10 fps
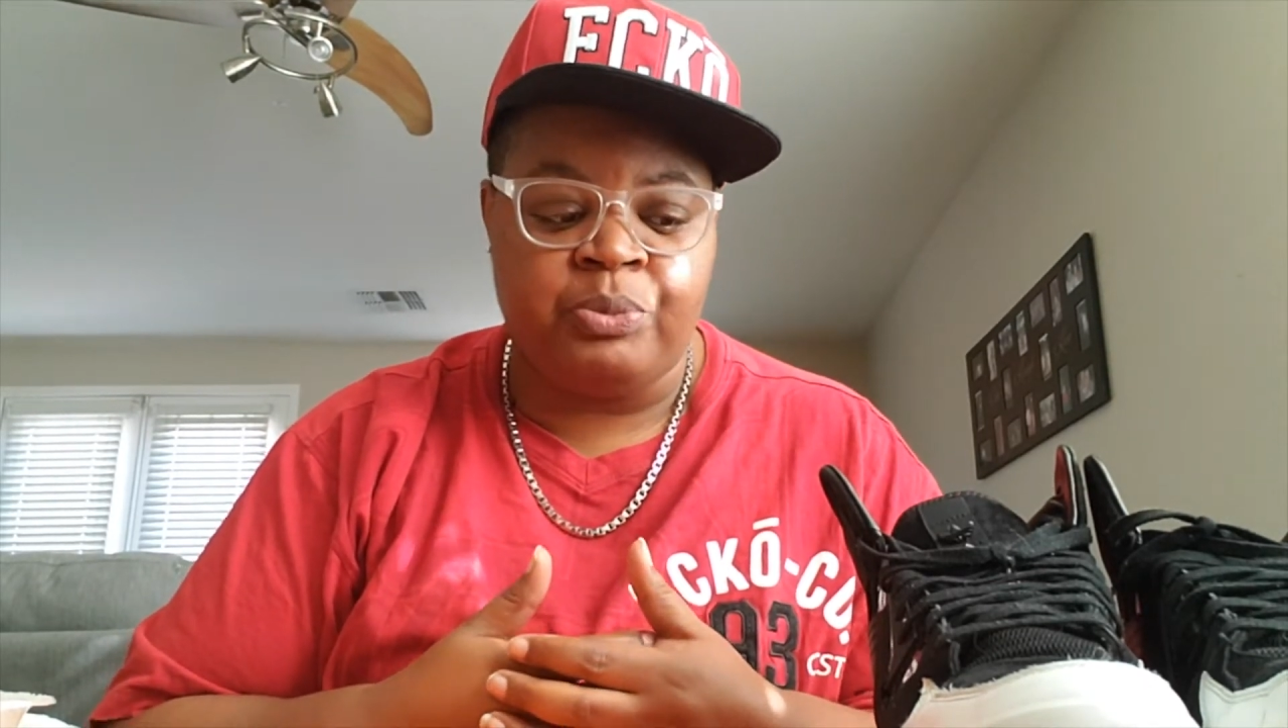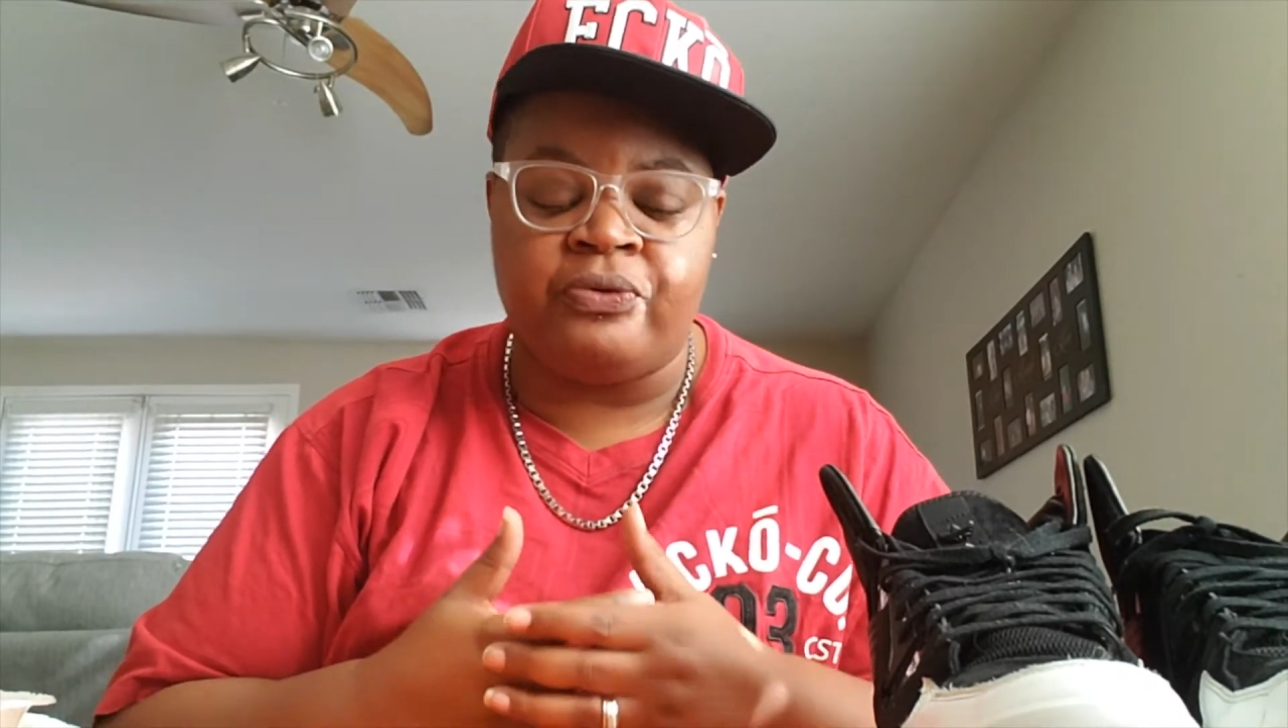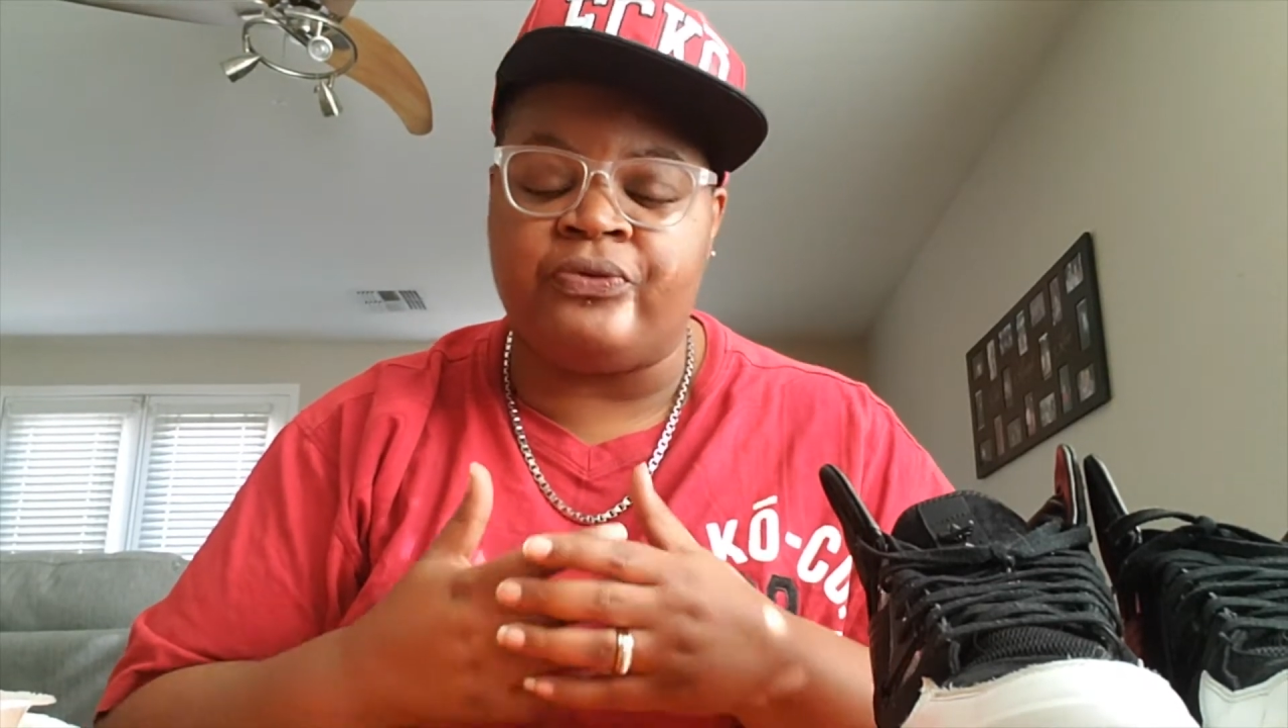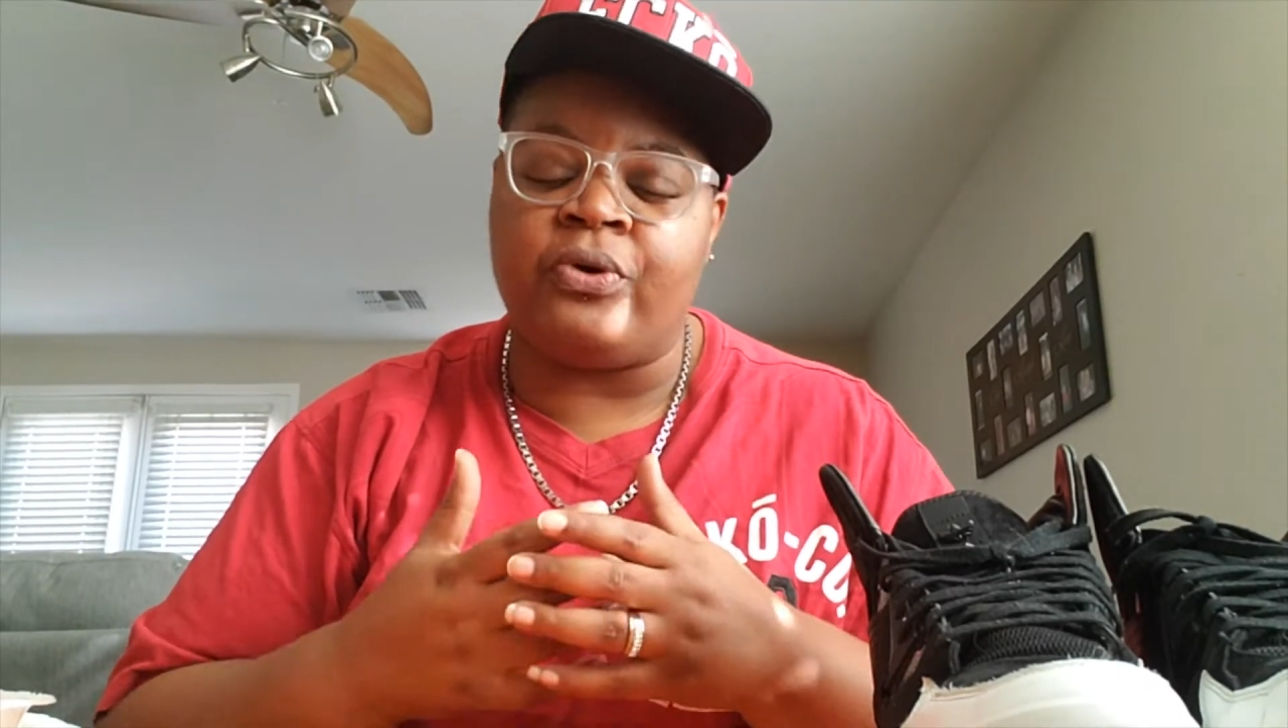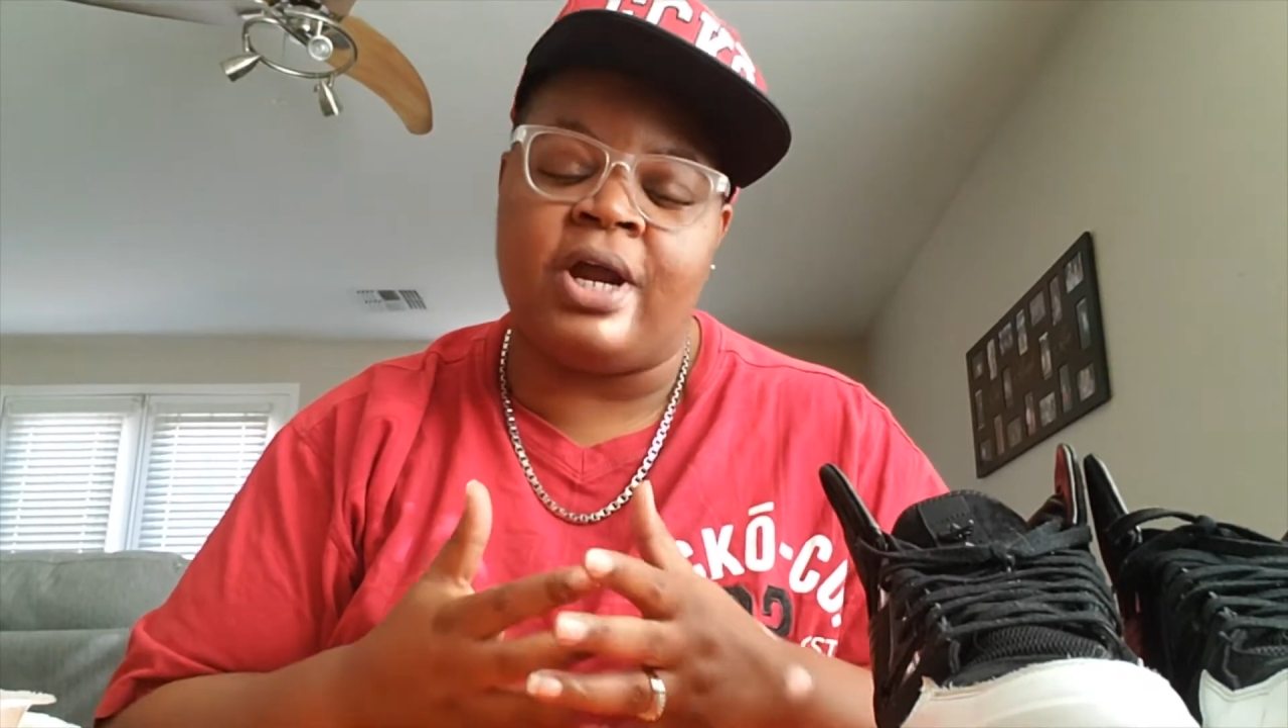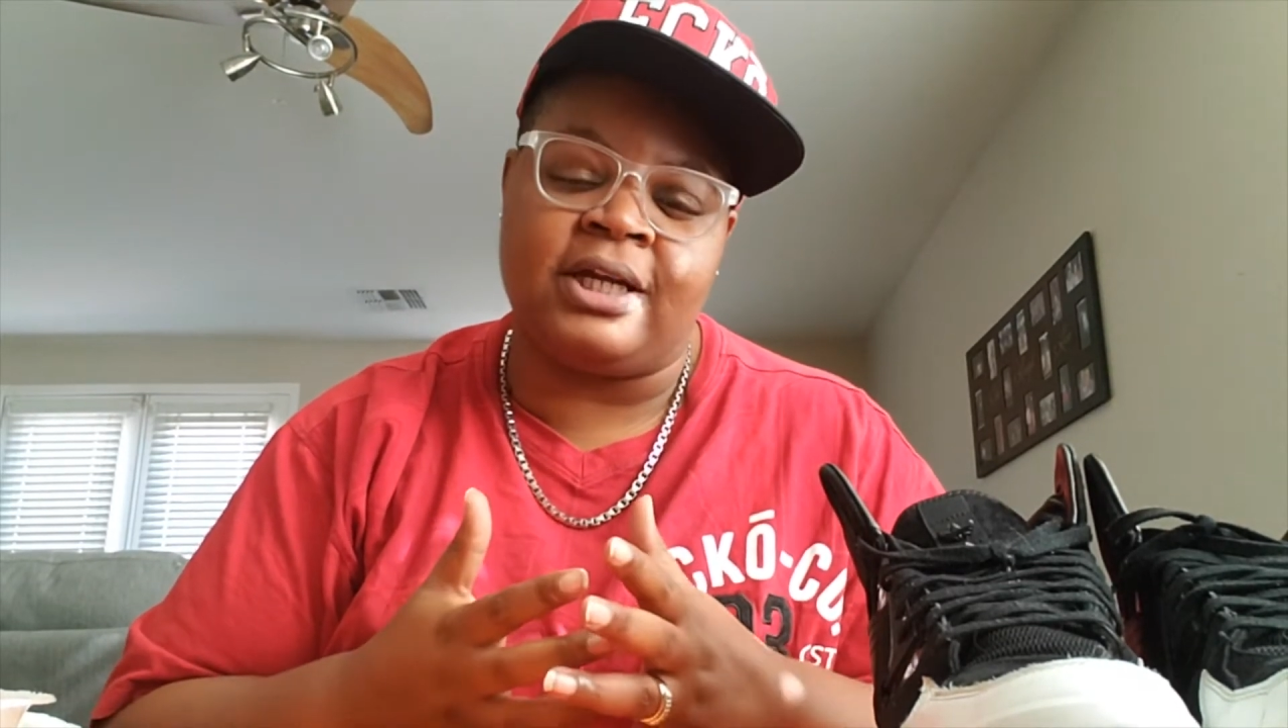before I